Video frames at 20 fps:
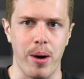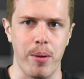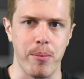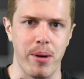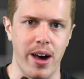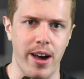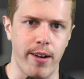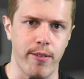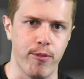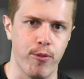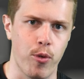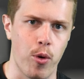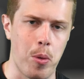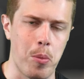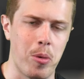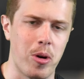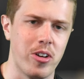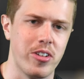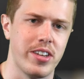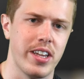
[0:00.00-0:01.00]
my
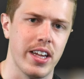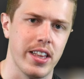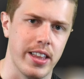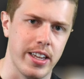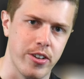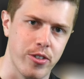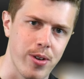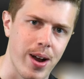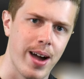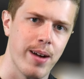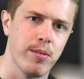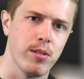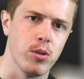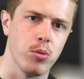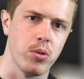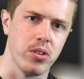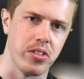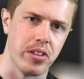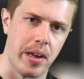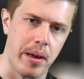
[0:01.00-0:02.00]
former daily driver
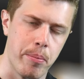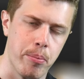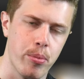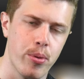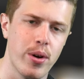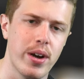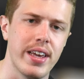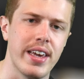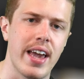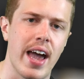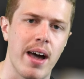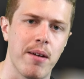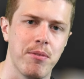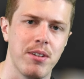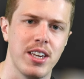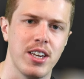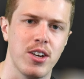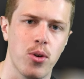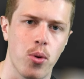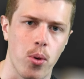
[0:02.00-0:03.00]
was a pretty
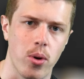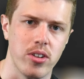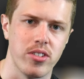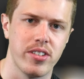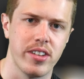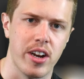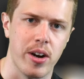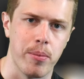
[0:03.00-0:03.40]
heavy Corsair